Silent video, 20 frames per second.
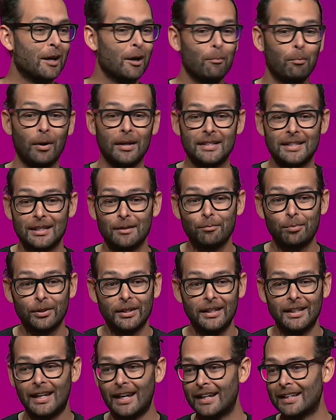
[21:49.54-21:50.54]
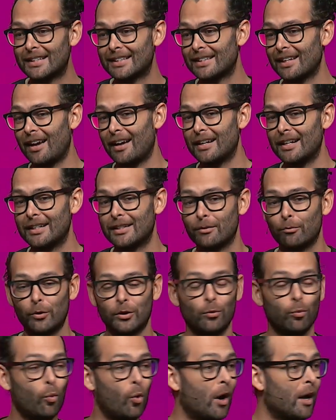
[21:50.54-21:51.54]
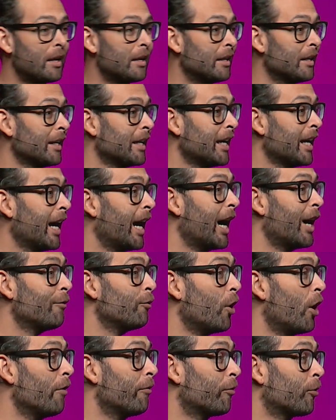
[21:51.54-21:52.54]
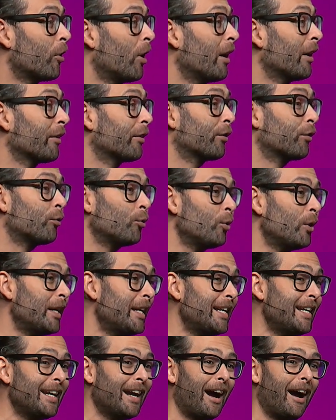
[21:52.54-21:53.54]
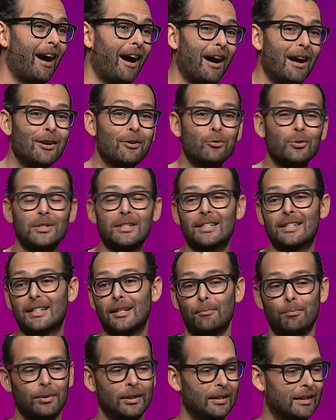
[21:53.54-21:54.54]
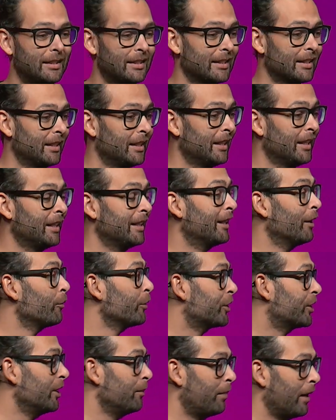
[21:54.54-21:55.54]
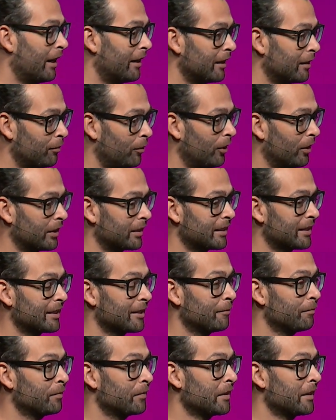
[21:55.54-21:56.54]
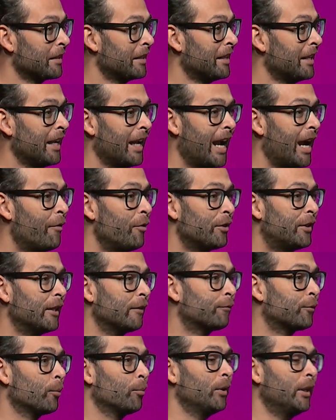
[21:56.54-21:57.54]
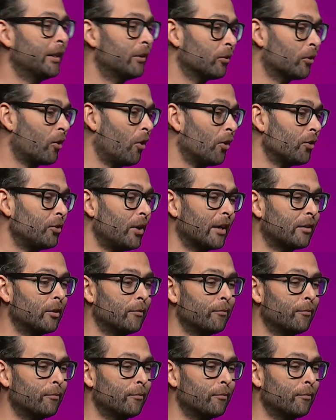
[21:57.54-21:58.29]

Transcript: by simply getting started with one of over our 300 templates that we ship out of the box. Everything from legal contract